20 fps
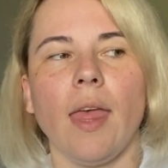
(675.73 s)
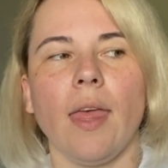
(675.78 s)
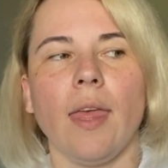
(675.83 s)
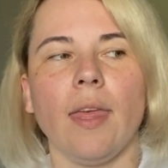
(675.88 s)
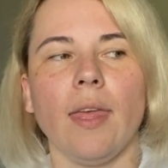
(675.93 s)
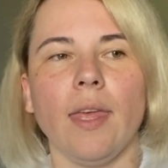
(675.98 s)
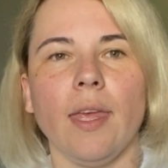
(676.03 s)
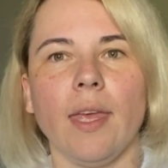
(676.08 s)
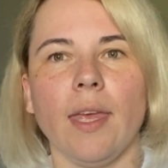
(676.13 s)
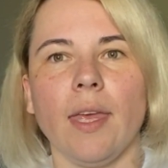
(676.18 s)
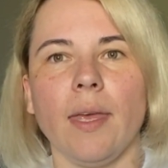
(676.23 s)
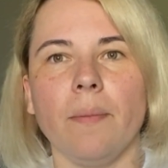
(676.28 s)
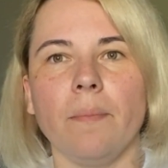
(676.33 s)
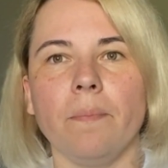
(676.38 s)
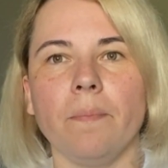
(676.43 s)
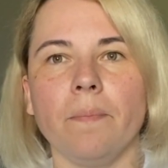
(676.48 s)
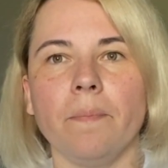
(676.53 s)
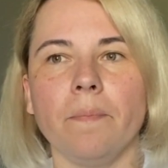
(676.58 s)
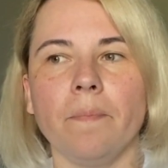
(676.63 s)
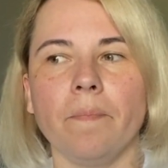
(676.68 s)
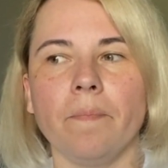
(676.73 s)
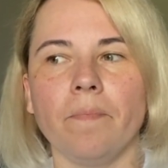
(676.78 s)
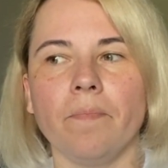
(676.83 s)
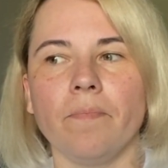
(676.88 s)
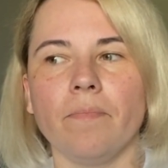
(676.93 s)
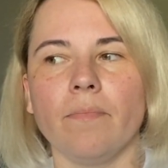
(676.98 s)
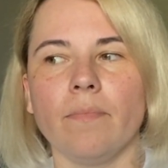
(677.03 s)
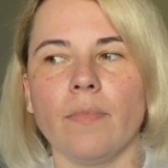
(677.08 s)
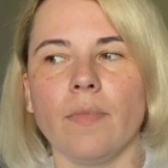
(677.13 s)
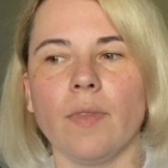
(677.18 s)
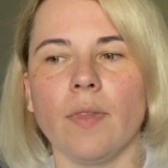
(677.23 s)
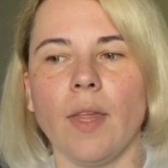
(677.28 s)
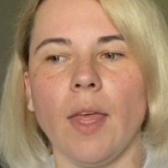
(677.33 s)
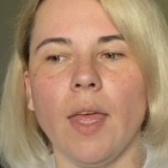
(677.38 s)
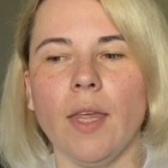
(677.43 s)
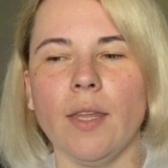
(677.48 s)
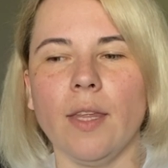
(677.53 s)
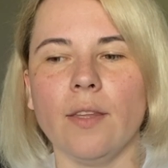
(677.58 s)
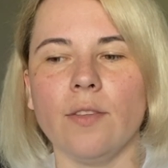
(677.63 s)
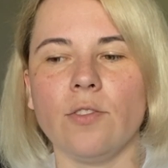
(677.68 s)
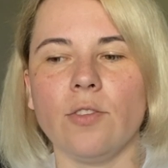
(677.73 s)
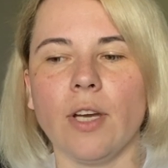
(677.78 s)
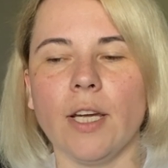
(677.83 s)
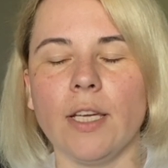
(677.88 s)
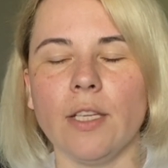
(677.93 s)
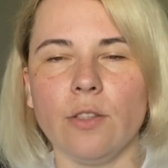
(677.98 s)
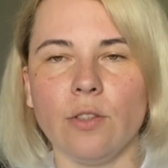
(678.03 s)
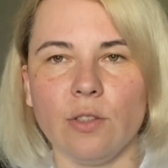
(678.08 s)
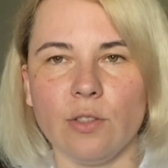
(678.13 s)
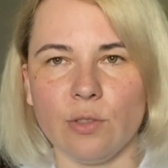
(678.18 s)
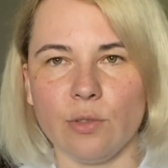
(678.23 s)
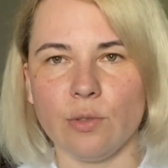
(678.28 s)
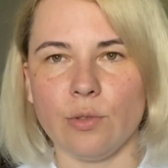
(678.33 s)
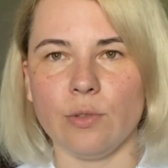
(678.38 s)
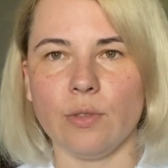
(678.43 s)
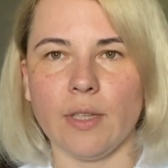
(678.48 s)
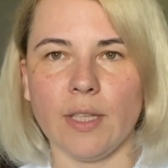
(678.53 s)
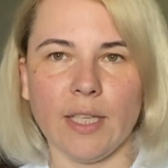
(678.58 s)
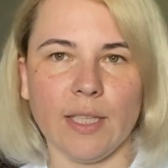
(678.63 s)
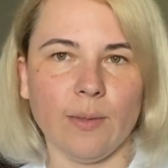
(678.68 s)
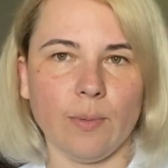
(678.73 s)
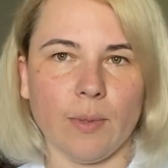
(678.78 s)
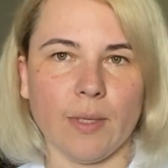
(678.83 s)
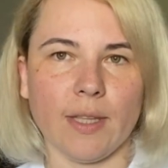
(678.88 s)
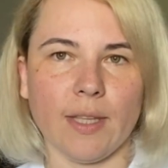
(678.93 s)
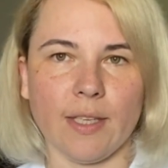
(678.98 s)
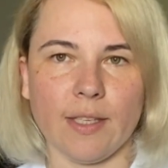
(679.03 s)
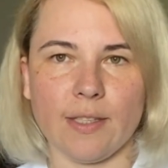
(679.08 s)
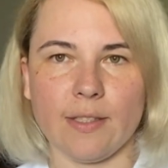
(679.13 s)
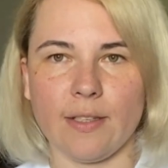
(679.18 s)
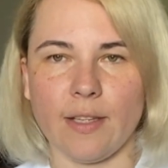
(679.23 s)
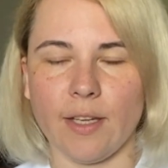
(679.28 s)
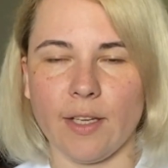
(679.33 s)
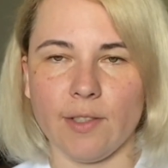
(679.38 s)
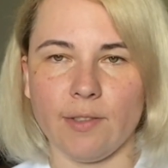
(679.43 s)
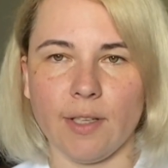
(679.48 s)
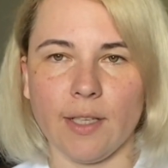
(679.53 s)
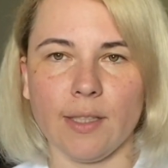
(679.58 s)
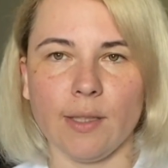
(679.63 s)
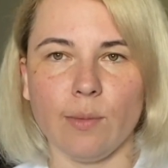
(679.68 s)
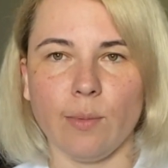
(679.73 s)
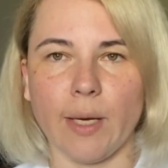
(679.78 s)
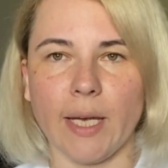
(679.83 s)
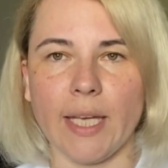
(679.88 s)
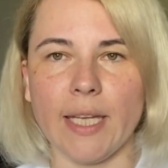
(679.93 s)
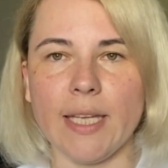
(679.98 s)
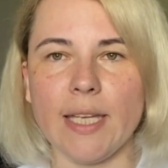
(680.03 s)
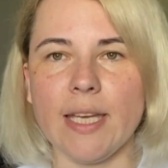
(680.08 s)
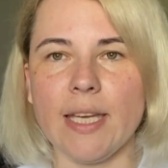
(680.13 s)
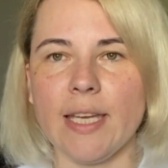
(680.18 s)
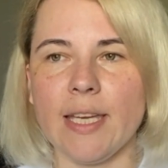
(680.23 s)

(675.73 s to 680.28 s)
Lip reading: and I tried to knit with this like right away,